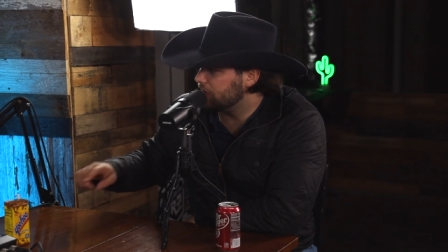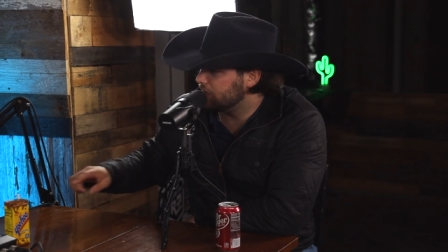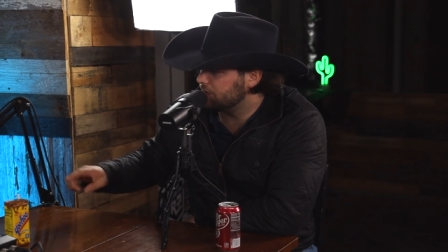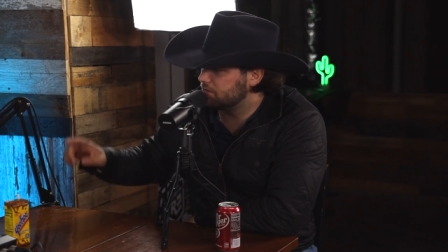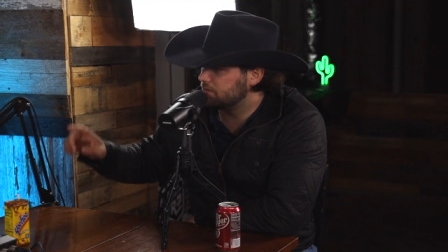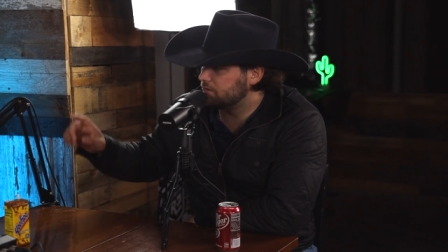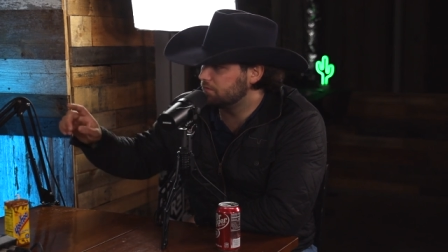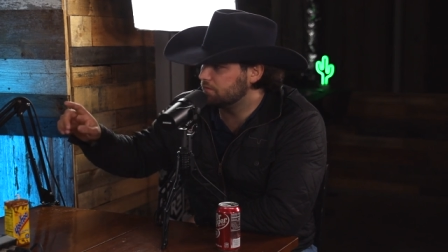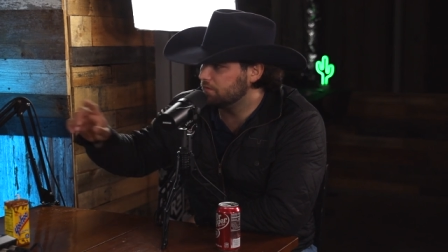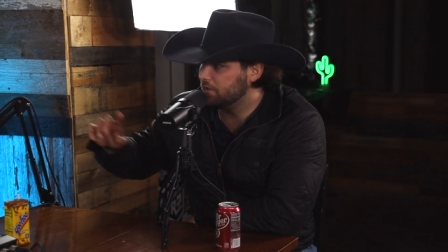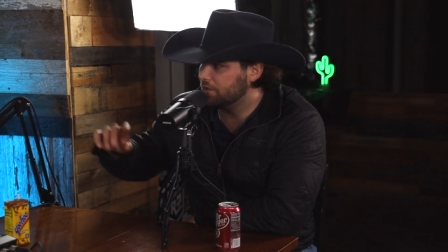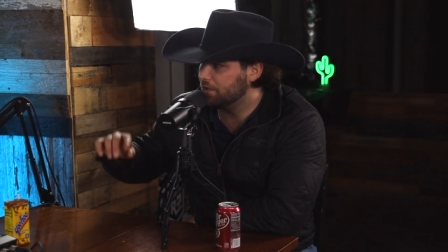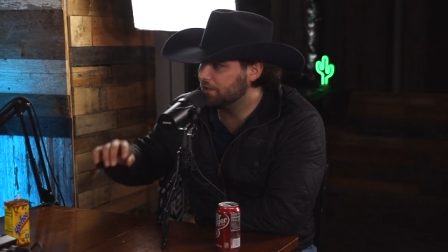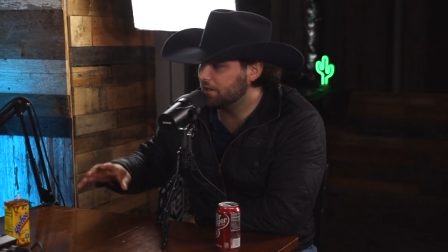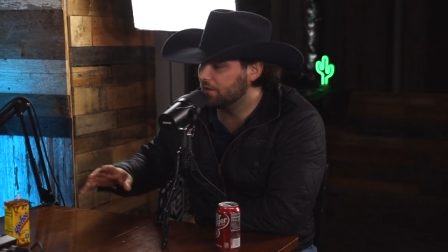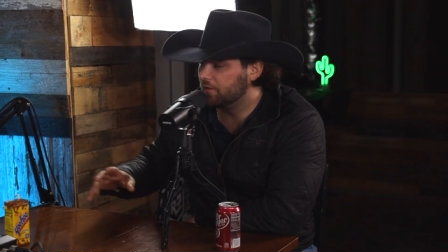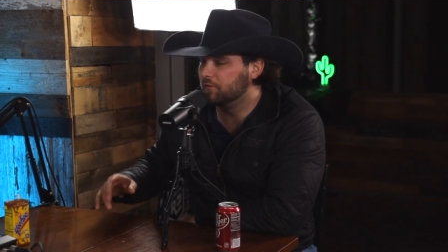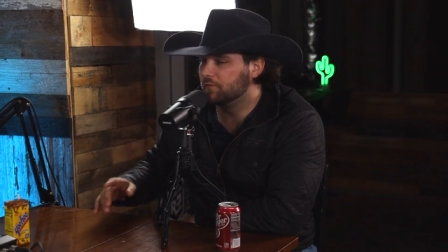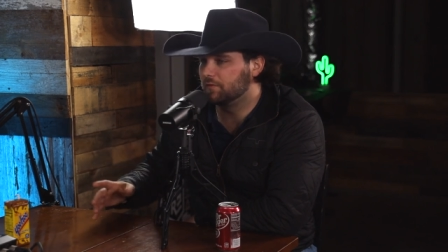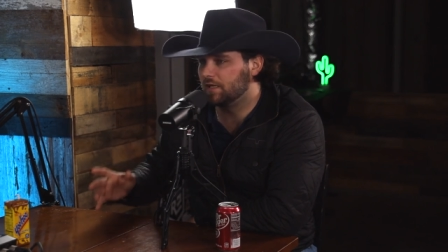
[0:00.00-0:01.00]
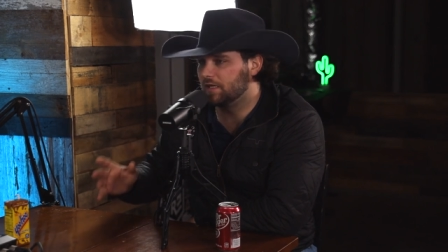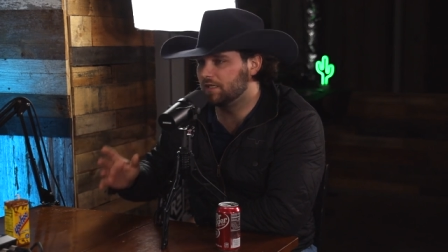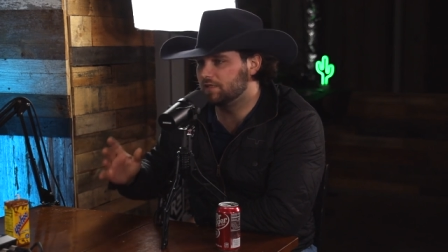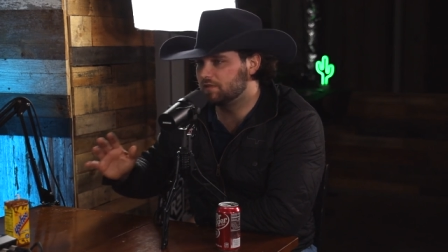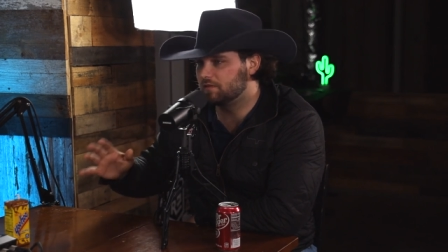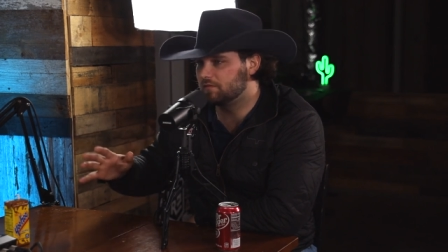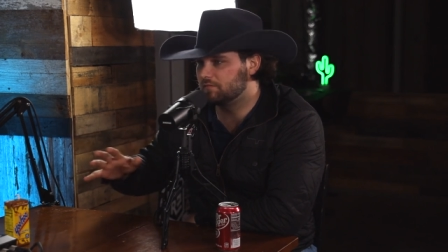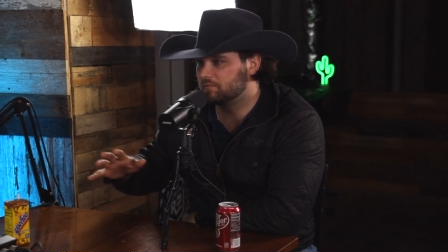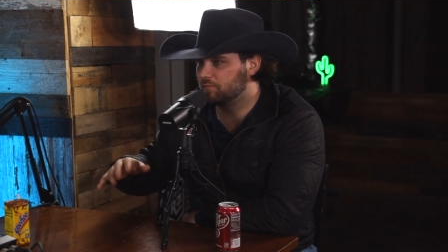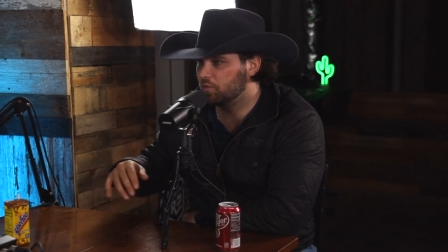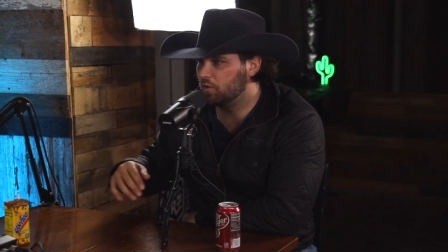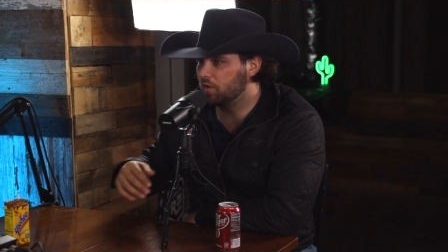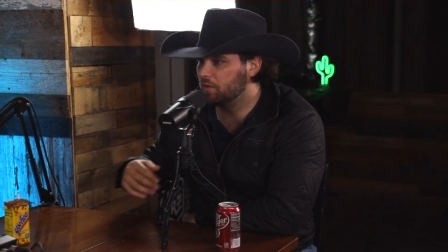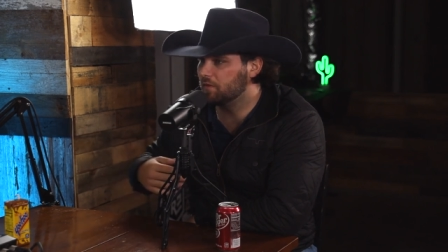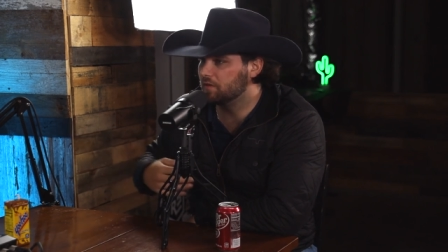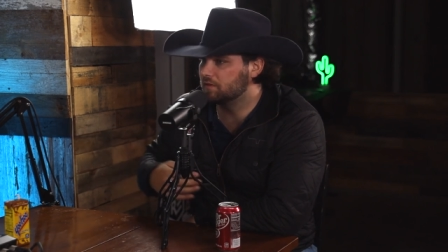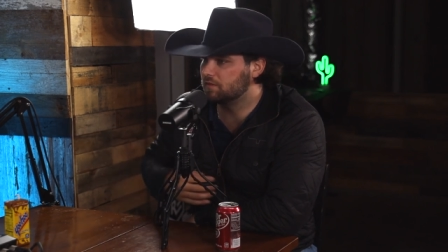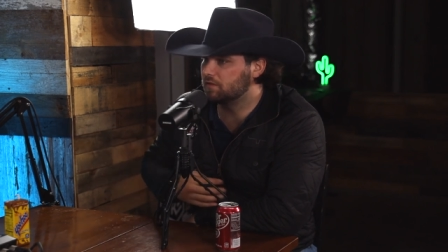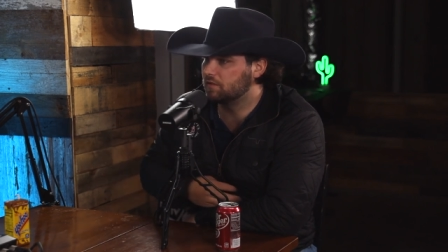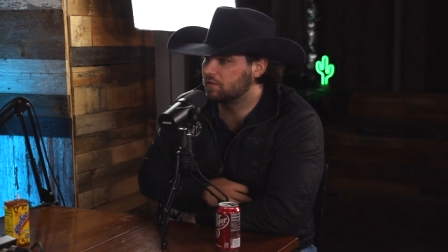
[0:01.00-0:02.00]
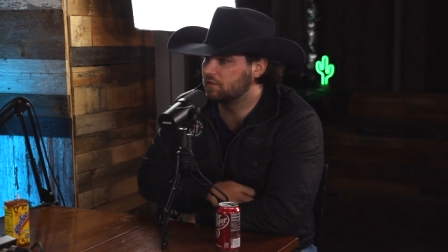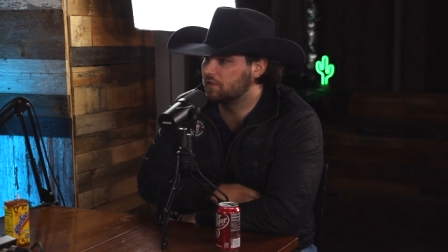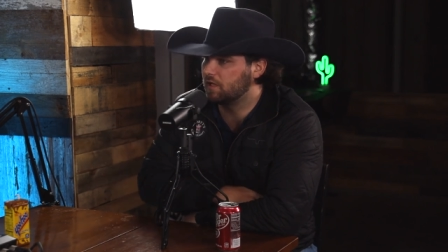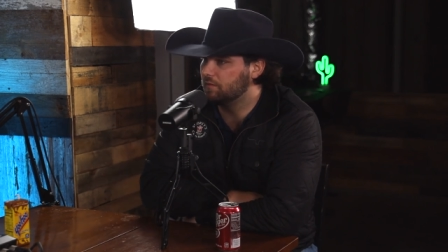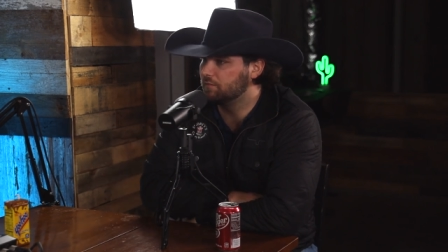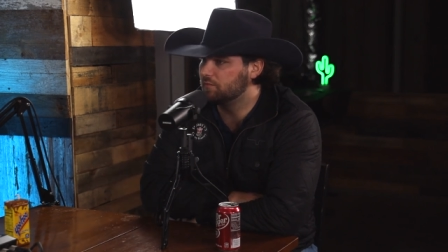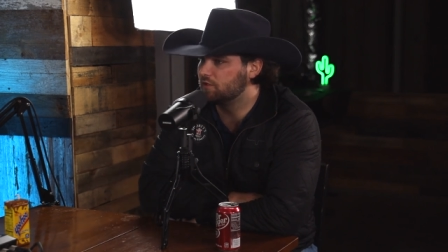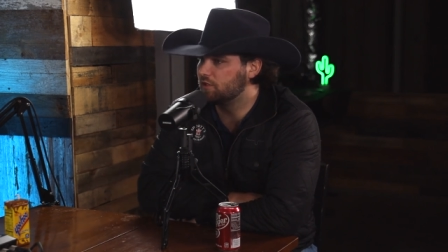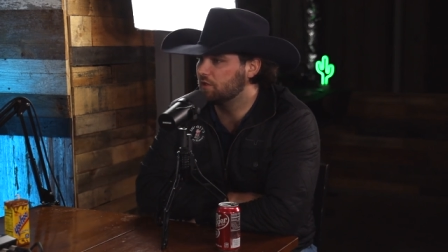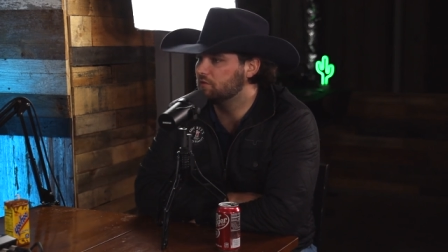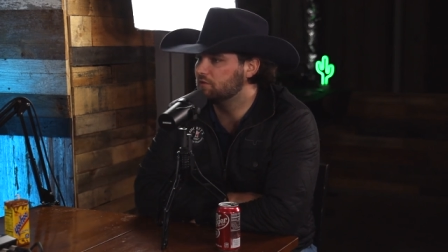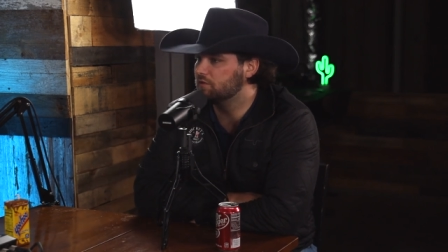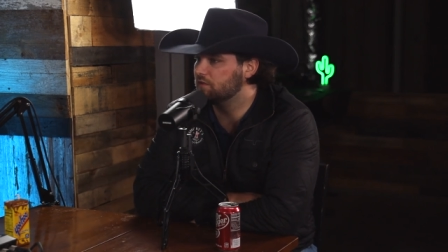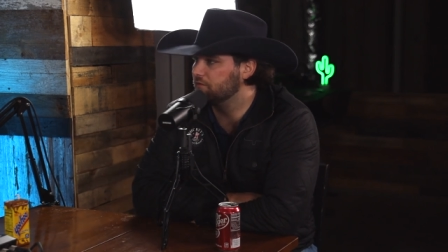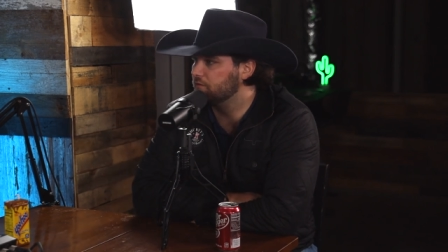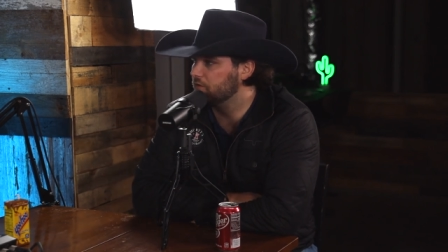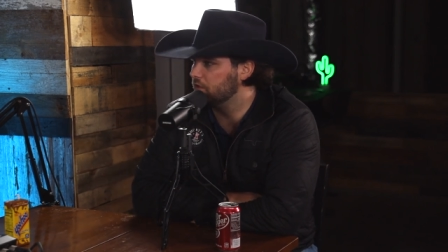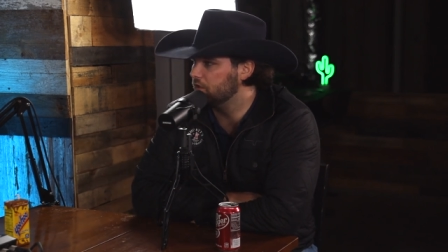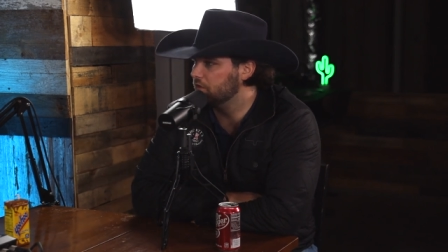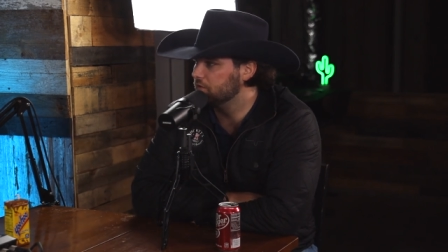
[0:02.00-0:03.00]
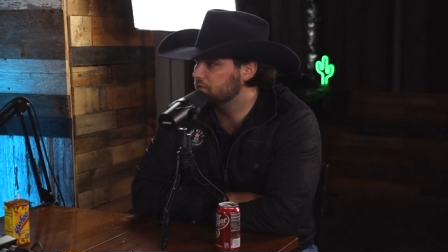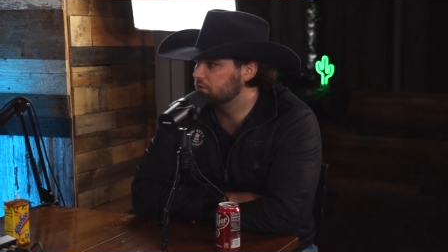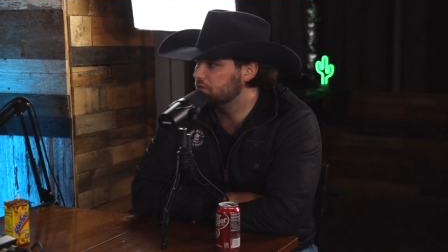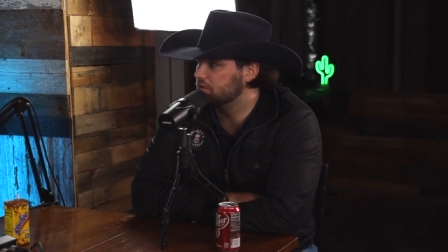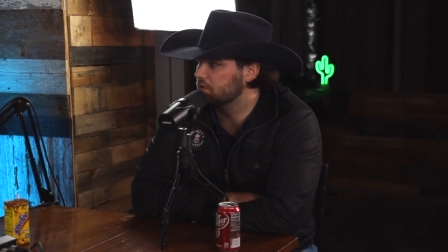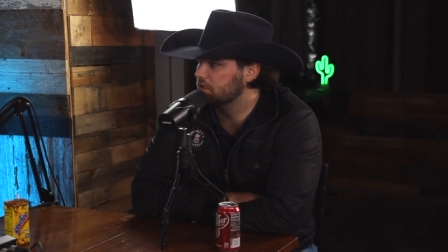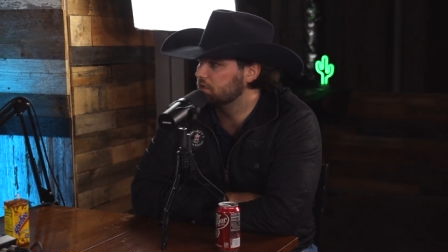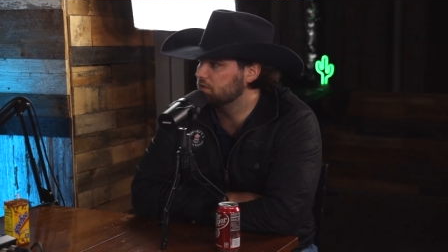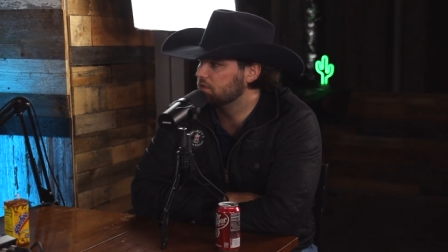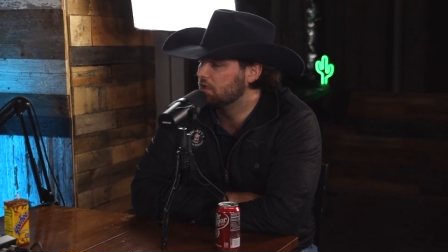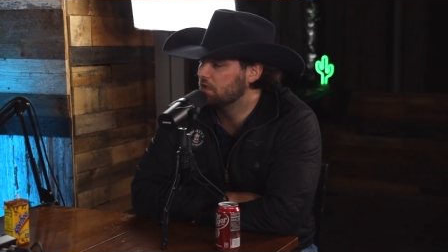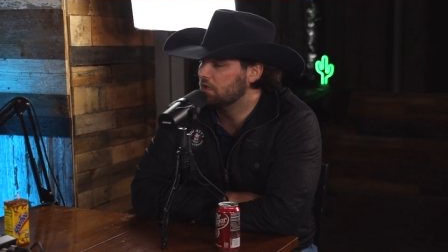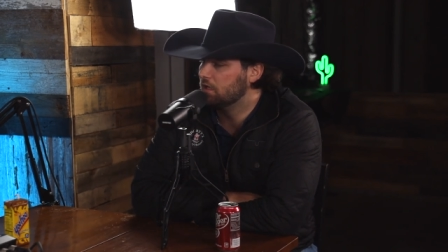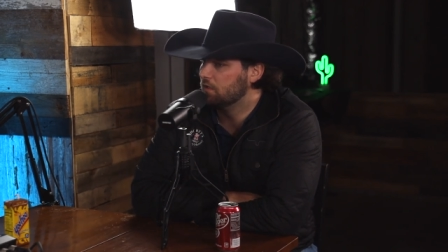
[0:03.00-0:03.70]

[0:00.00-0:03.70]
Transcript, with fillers: it's you know, it's pretty much the same shows every year just because